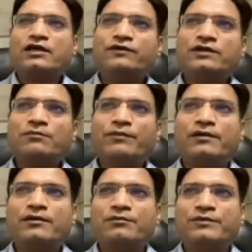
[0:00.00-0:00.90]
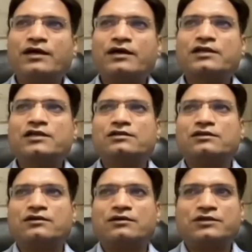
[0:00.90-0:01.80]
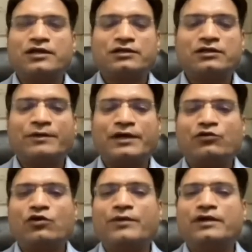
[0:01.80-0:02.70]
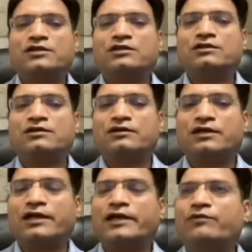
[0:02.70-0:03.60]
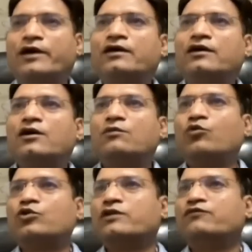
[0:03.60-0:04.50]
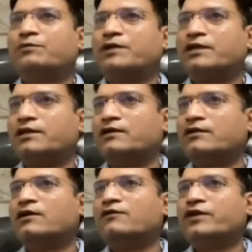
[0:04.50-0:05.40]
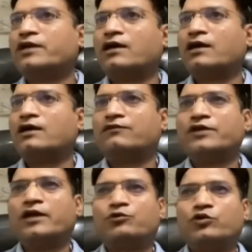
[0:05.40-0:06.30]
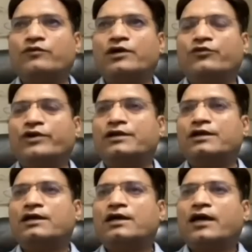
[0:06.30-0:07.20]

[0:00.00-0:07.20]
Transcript: Even the menarche, uh, that is the beginning of menses, is delayed by more than fifteen years. We call, we have to evaluate.